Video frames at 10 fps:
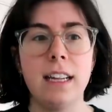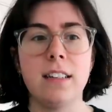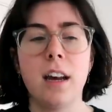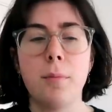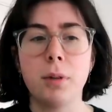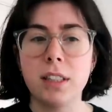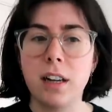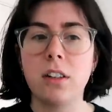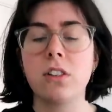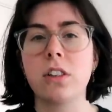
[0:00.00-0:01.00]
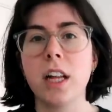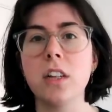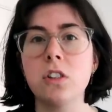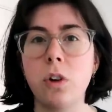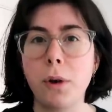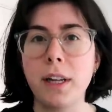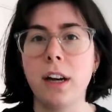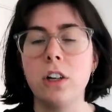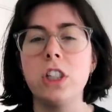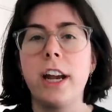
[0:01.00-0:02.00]
interprets us like
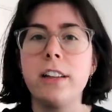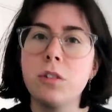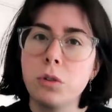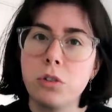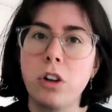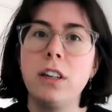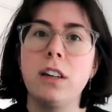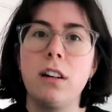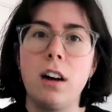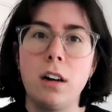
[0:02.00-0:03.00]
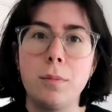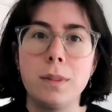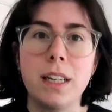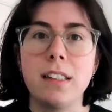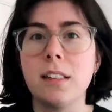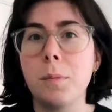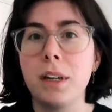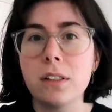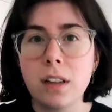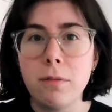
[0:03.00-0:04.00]
stroking our chest or stroking our arms as
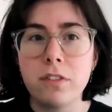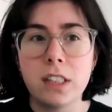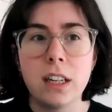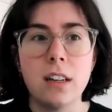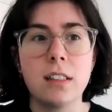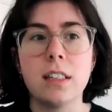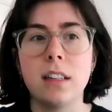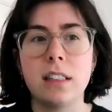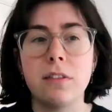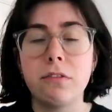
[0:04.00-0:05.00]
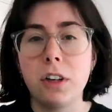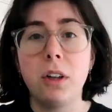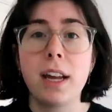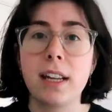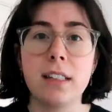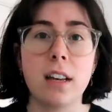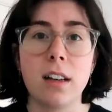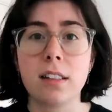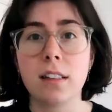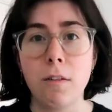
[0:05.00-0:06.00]
someone else comforting us. It doesn't feel like it's
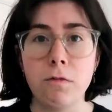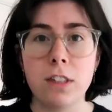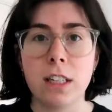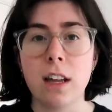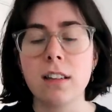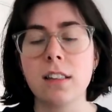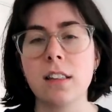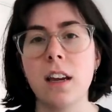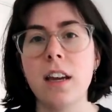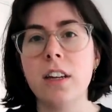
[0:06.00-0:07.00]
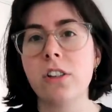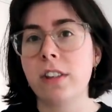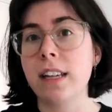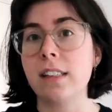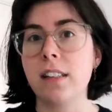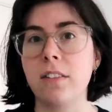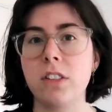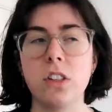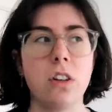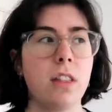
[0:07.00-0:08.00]
us comforting us. So that's
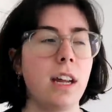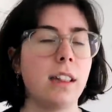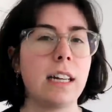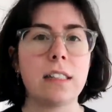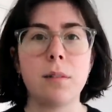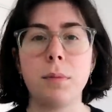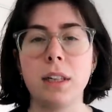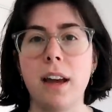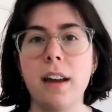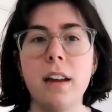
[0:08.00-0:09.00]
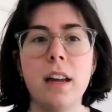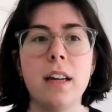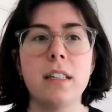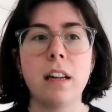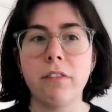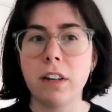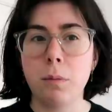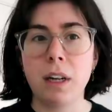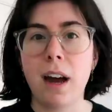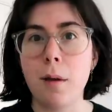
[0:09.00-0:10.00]
self-soothing, and that's something that
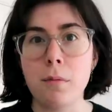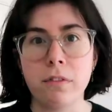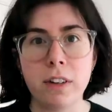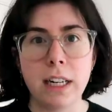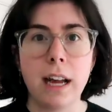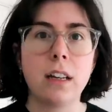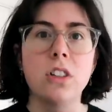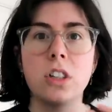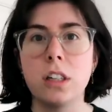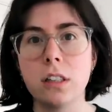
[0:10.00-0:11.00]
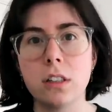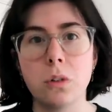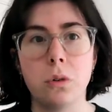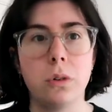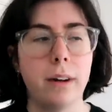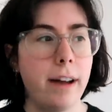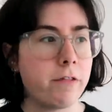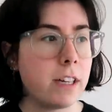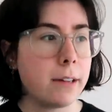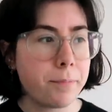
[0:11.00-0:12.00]
definitely when I'm feeling anxious or
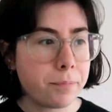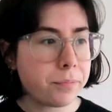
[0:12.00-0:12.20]
having